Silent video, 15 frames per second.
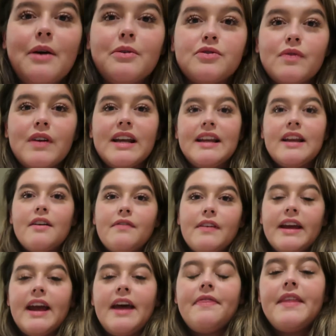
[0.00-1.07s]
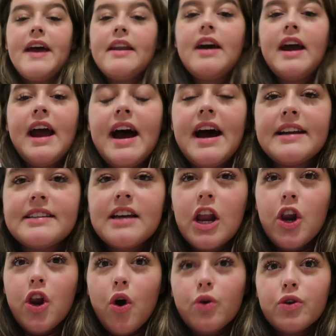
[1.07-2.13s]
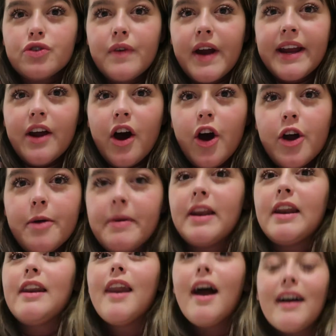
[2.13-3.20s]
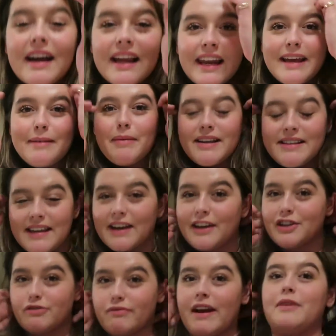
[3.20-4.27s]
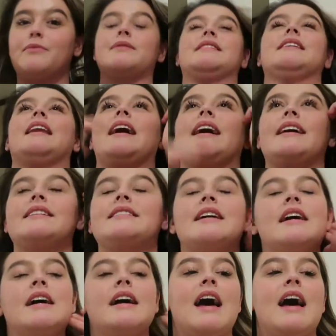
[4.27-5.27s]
it was really lovely. And then I had a long train home, and luckily my second train was delayed.